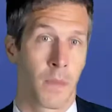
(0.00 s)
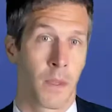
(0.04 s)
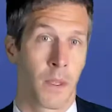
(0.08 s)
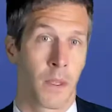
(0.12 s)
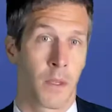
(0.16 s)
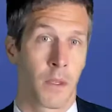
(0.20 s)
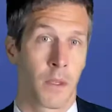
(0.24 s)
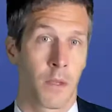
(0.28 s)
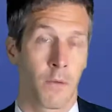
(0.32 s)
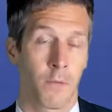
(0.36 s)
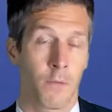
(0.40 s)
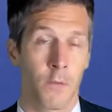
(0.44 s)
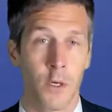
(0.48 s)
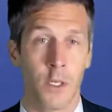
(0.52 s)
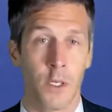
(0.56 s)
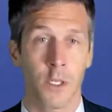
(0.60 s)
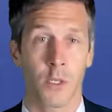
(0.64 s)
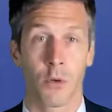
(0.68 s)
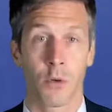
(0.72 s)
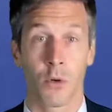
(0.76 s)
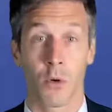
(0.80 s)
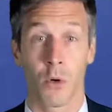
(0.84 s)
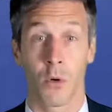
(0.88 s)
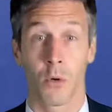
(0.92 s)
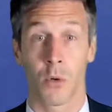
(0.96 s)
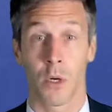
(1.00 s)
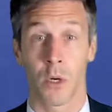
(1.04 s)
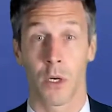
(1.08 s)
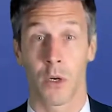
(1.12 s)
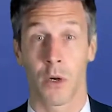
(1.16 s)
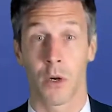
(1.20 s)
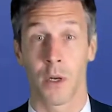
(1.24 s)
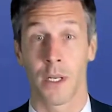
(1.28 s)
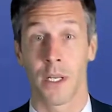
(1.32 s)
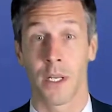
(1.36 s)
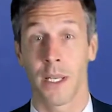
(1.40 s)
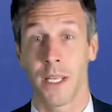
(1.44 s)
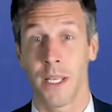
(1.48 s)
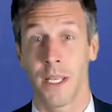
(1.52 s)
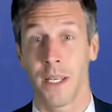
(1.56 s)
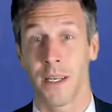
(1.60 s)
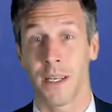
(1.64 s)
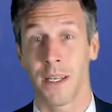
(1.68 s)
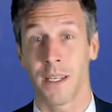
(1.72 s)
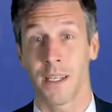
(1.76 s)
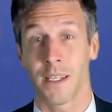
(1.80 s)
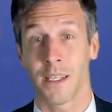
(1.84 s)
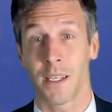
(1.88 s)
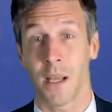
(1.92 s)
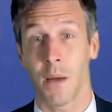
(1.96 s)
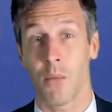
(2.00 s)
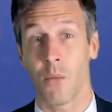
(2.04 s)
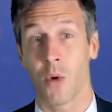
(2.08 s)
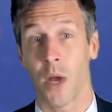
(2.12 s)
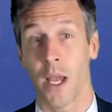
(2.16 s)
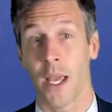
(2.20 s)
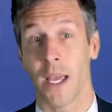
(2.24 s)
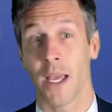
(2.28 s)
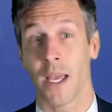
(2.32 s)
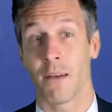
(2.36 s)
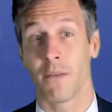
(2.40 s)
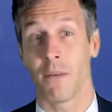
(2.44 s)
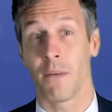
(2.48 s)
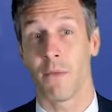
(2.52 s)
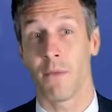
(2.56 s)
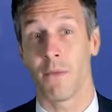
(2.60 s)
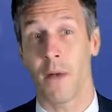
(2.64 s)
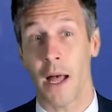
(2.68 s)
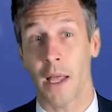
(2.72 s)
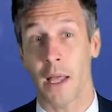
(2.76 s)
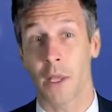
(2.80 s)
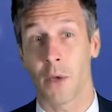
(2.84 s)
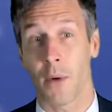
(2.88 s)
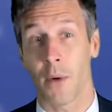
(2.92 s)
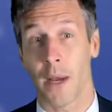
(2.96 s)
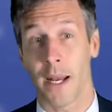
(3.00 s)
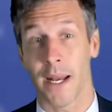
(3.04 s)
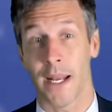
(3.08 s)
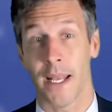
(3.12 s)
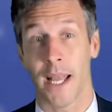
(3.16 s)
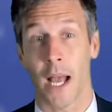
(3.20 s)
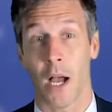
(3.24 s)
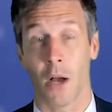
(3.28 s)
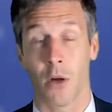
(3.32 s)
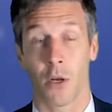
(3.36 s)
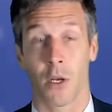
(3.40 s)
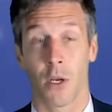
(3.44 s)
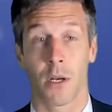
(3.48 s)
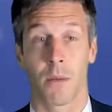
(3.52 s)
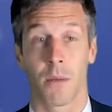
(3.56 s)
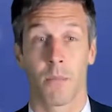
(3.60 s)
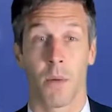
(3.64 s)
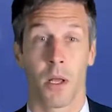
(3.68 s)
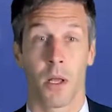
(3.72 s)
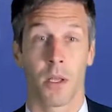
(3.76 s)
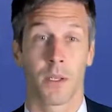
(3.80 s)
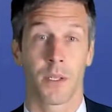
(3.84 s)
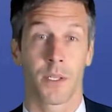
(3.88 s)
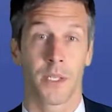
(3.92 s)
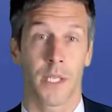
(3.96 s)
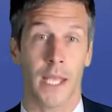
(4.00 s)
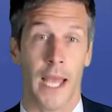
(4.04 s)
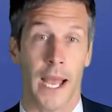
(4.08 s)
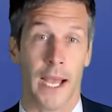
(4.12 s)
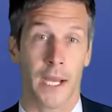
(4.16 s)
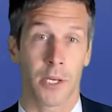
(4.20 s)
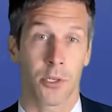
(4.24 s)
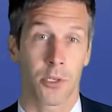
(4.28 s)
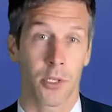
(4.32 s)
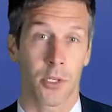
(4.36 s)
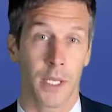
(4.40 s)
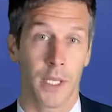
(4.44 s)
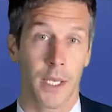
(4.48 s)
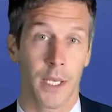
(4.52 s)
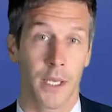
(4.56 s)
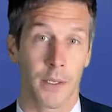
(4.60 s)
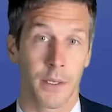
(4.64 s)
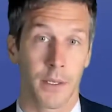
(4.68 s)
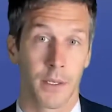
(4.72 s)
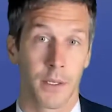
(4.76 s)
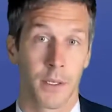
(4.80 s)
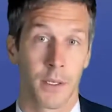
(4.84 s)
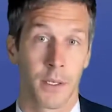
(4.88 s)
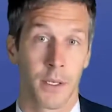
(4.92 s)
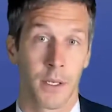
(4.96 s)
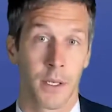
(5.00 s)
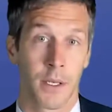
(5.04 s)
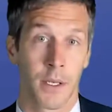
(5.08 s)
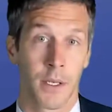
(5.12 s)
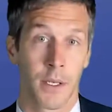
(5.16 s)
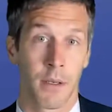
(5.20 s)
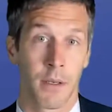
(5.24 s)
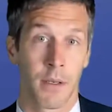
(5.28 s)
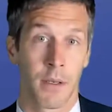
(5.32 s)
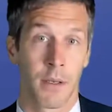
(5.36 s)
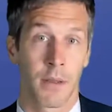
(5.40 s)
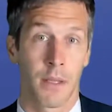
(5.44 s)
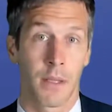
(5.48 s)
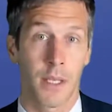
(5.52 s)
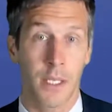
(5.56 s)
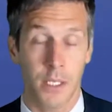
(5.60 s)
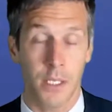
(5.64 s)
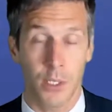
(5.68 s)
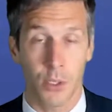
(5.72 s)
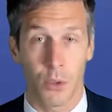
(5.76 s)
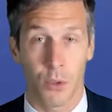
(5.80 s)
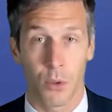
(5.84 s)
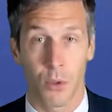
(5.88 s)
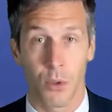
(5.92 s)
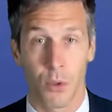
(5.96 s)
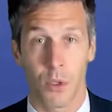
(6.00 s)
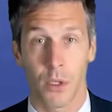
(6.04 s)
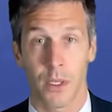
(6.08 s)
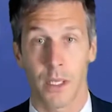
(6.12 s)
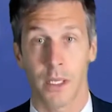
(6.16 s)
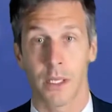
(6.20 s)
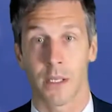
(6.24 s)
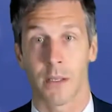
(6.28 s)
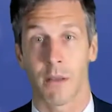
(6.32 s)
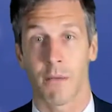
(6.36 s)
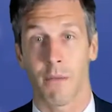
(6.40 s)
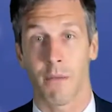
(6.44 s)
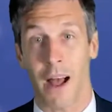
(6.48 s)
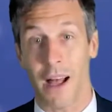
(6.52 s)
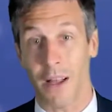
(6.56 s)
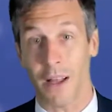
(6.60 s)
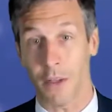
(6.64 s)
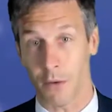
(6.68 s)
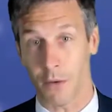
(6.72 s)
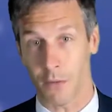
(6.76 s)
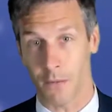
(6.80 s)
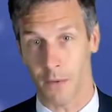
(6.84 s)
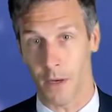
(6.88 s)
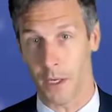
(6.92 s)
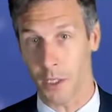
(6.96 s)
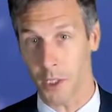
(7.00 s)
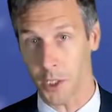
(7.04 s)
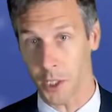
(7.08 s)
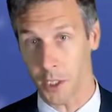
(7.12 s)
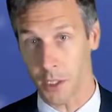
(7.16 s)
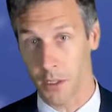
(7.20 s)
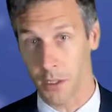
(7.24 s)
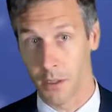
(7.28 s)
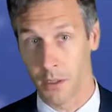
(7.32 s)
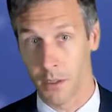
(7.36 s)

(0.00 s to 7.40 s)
The first tool we're going to need is some way of evaluating how good a policy actually is. This tool is the value function.